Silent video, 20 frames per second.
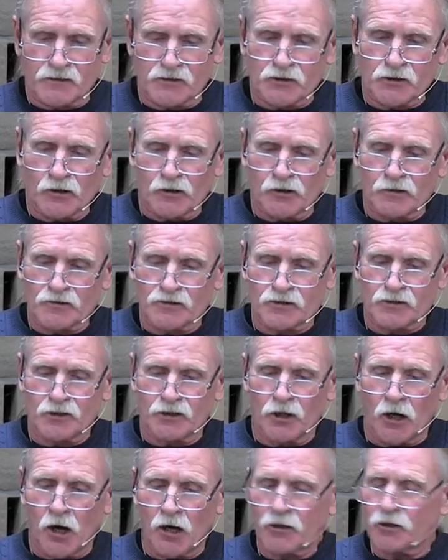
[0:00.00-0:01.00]
Saul's
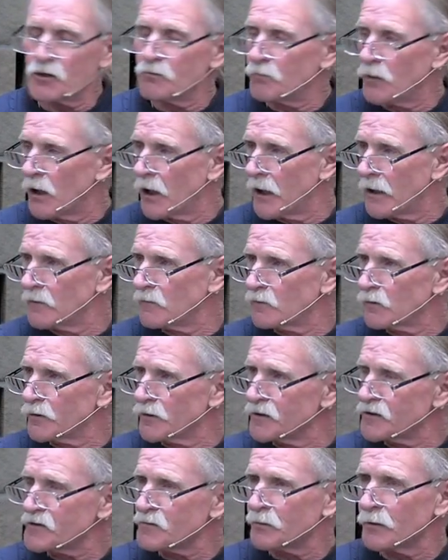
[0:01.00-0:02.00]
concubine,
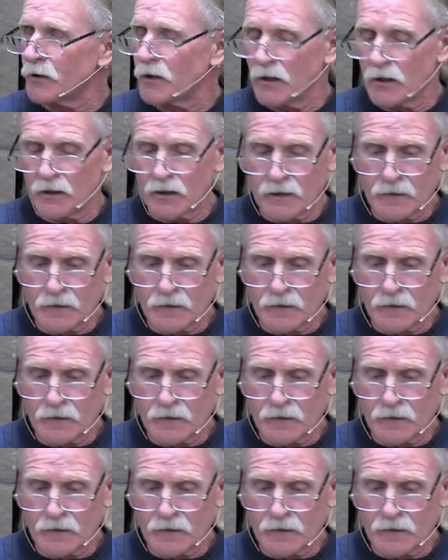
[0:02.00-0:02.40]
Rizpah,